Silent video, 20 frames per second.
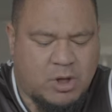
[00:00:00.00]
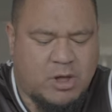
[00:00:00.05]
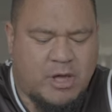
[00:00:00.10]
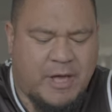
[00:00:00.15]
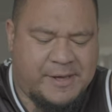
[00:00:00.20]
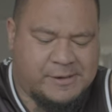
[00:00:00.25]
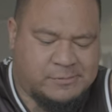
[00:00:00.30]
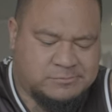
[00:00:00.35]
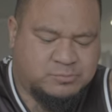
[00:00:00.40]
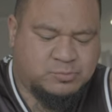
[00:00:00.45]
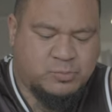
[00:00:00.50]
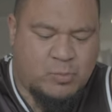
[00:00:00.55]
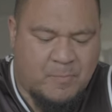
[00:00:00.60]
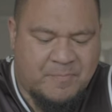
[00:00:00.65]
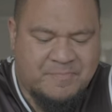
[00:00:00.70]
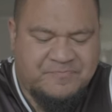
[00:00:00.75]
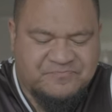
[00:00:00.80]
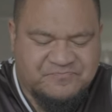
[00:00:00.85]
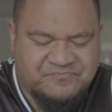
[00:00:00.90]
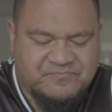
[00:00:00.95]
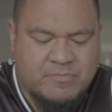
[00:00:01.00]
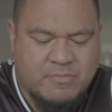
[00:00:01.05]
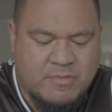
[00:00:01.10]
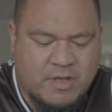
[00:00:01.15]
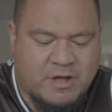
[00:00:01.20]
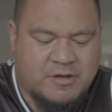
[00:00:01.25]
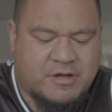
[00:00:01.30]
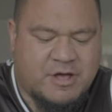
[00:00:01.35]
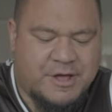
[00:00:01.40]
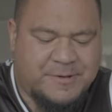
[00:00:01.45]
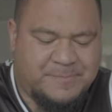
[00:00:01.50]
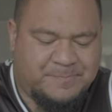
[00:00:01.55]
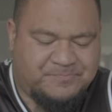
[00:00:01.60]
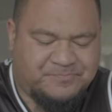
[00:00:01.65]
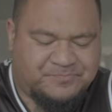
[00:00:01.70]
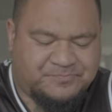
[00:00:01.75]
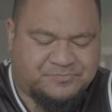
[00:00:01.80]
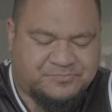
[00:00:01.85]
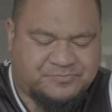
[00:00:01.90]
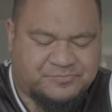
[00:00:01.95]
Okay,
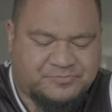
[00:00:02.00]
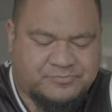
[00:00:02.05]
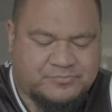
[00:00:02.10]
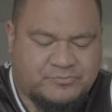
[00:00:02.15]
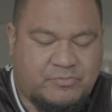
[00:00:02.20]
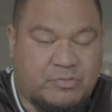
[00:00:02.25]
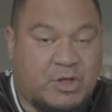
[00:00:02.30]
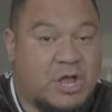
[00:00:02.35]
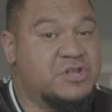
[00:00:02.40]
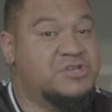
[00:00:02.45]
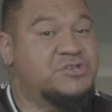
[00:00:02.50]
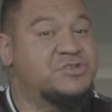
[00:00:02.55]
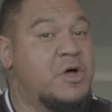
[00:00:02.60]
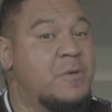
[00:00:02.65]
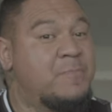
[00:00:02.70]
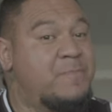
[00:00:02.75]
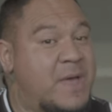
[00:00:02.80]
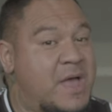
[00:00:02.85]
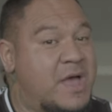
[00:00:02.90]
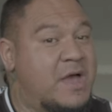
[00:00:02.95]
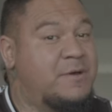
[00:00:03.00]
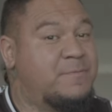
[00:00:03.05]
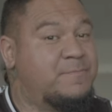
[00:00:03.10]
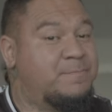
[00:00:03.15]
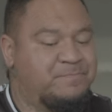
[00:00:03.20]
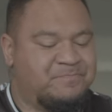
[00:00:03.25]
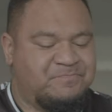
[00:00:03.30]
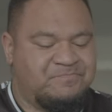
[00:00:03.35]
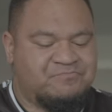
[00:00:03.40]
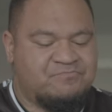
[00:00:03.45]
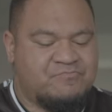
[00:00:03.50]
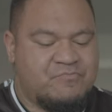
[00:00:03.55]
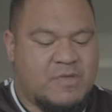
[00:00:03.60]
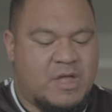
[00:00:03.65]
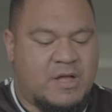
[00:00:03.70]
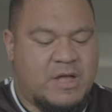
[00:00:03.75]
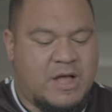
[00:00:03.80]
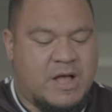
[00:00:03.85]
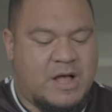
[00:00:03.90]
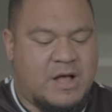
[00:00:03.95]
it's not bad,
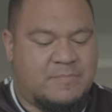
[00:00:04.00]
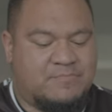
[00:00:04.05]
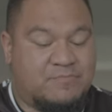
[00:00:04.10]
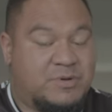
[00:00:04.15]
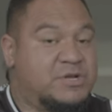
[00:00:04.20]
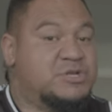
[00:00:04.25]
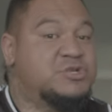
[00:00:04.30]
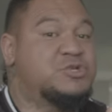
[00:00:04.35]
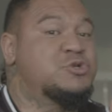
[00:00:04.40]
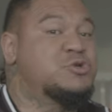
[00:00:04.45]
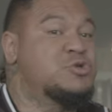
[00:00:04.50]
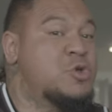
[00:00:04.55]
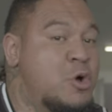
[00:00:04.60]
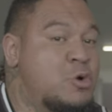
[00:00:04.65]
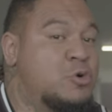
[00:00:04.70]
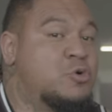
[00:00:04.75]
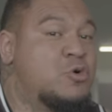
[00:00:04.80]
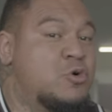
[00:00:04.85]
but it's not